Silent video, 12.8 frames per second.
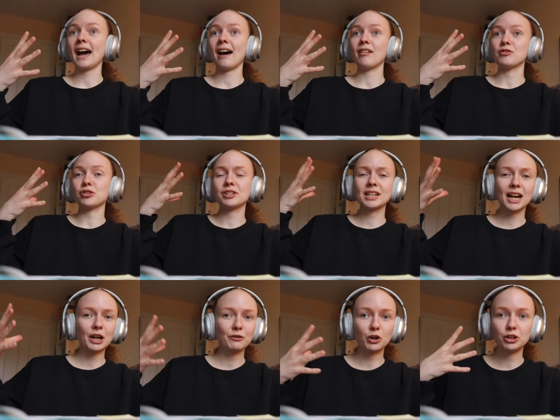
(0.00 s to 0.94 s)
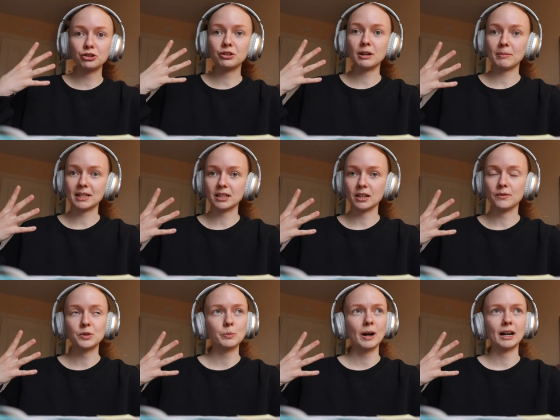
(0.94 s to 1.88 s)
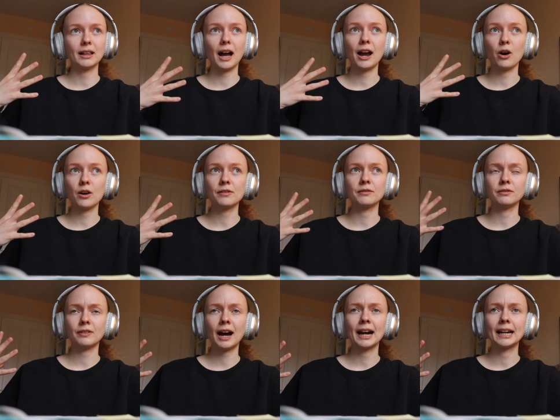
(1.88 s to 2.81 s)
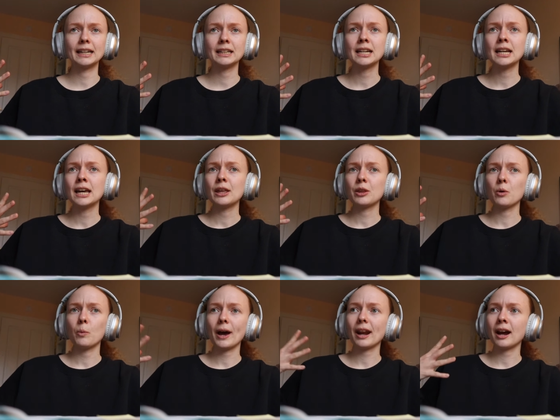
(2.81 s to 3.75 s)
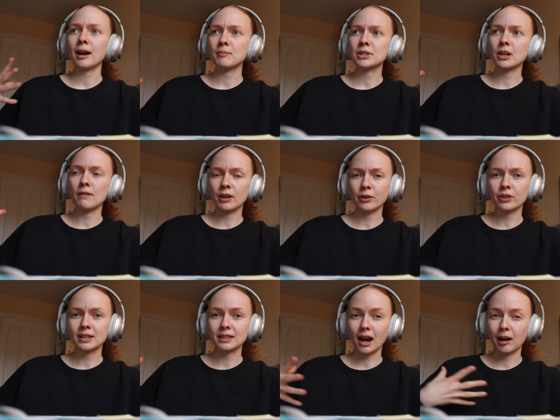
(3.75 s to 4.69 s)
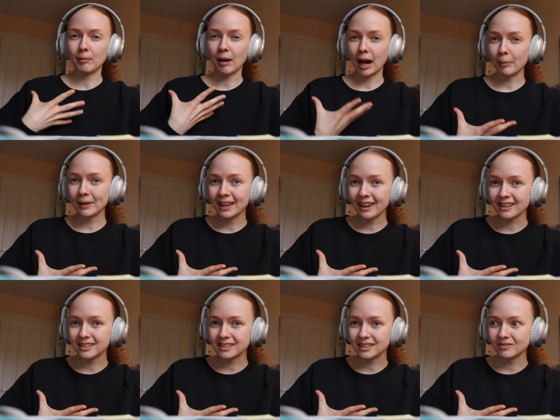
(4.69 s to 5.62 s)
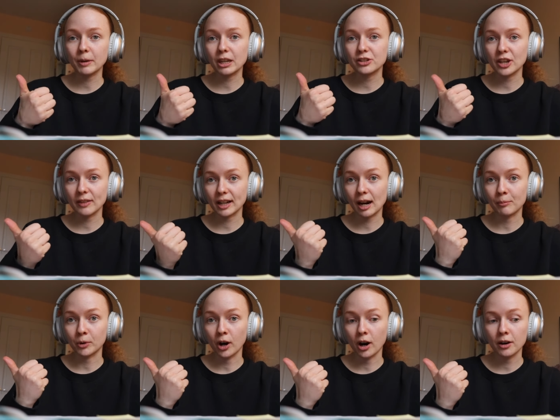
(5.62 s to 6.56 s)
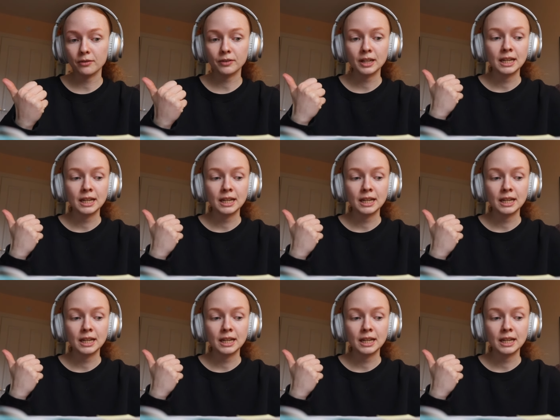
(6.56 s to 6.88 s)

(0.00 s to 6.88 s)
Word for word: And just to kind of contradict myself as well, I often find that when I am serving others, I'm happiest. I'm going to turn the camera off.